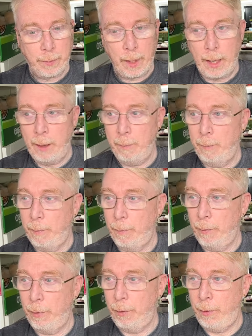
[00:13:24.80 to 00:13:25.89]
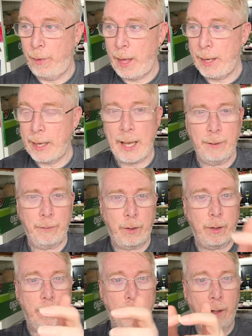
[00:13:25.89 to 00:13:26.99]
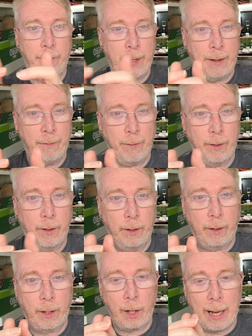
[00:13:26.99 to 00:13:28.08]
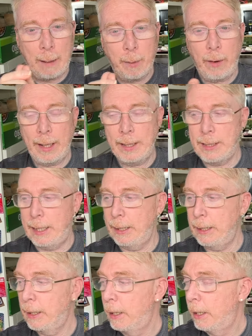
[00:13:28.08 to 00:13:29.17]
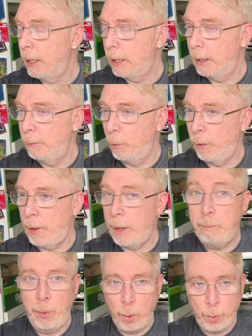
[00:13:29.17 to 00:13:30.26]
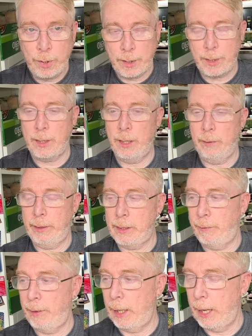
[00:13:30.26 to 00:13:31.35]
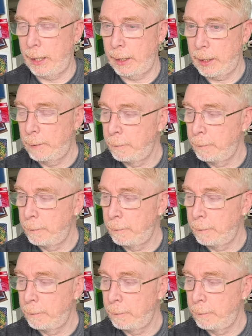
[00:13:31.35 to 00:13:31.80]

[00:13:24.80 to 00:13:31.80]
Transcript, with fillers: um, they kind of they've collaborated um, with a boost service, if you like,